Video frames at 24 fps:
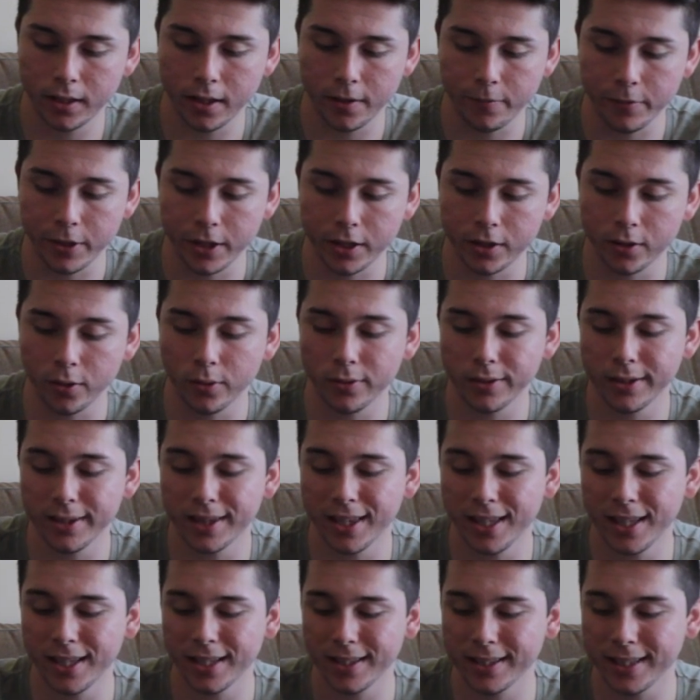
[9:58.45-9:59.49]
I mean, the only
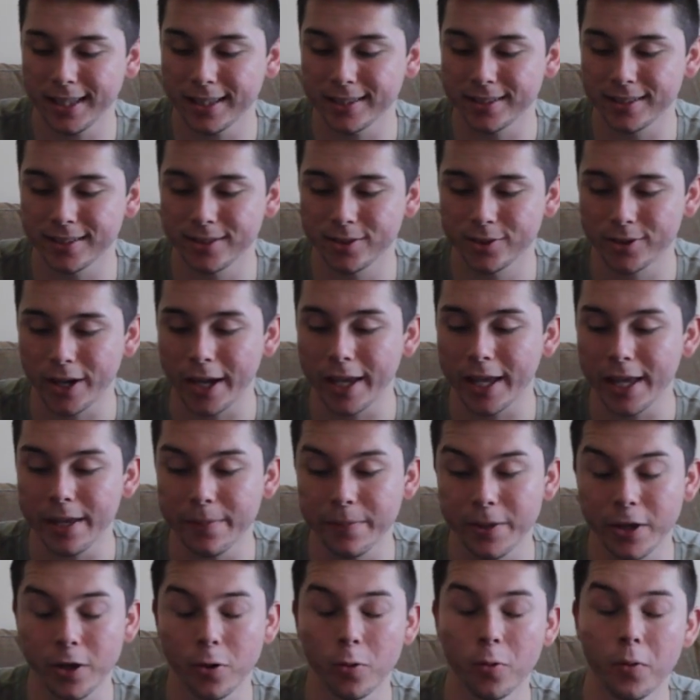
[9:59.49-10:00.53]
thing that's dragging
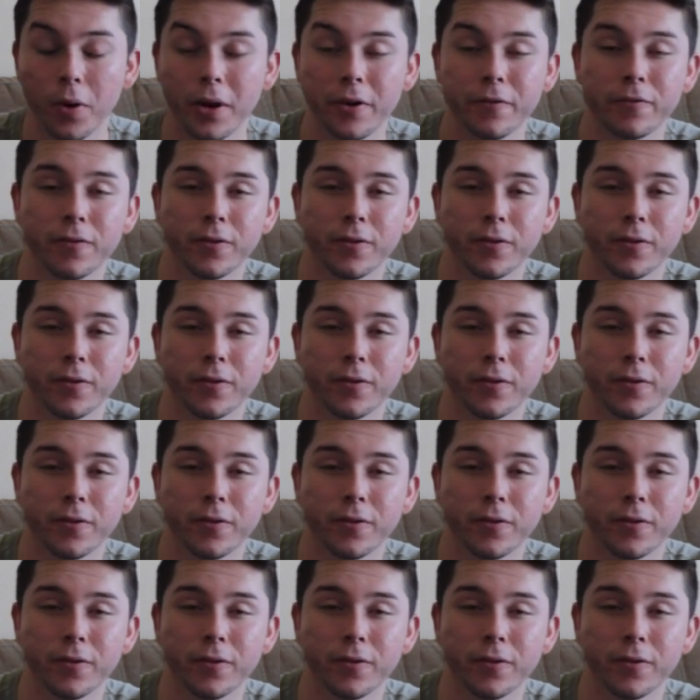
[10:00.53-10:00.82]
me away